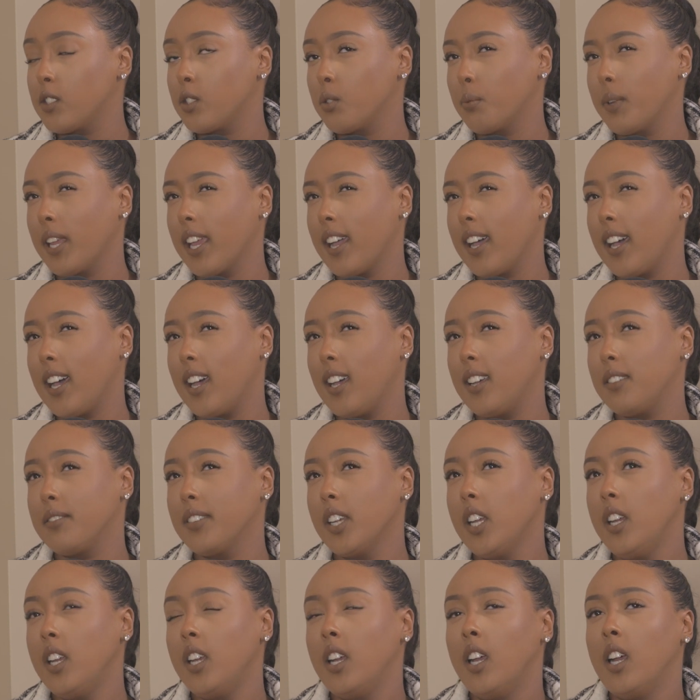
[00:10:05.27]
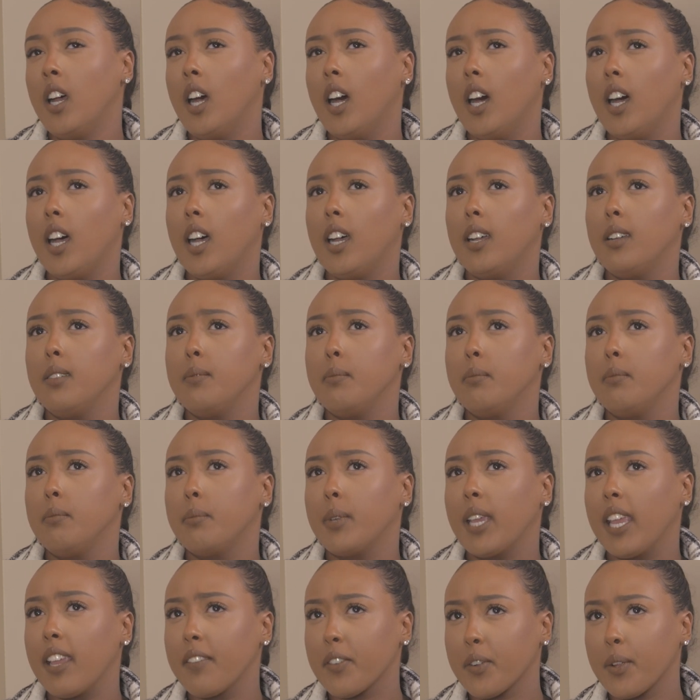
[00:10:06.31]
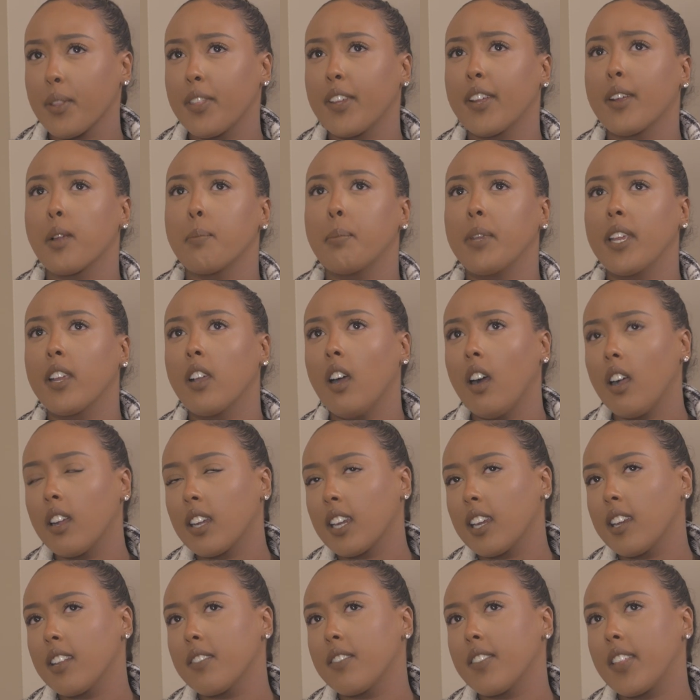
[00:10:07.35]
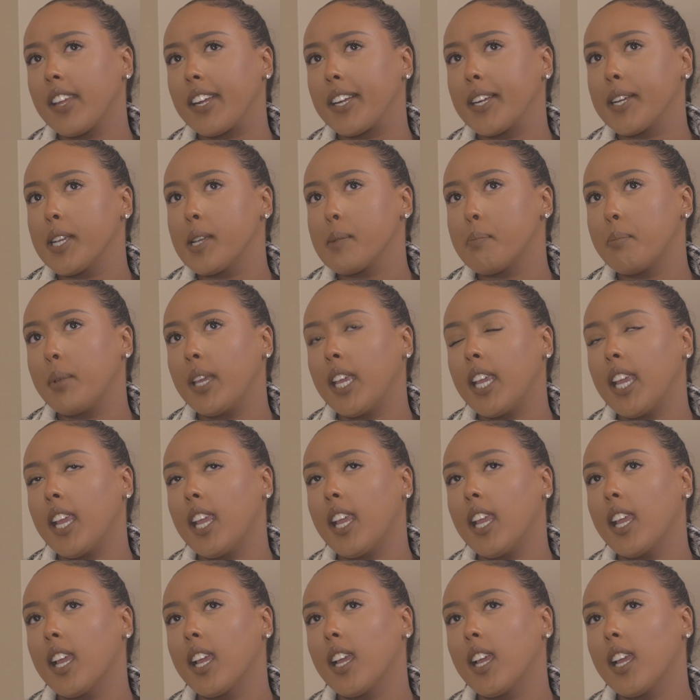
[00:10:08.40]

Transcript: So we have behavioral therapy, cognitive therapy.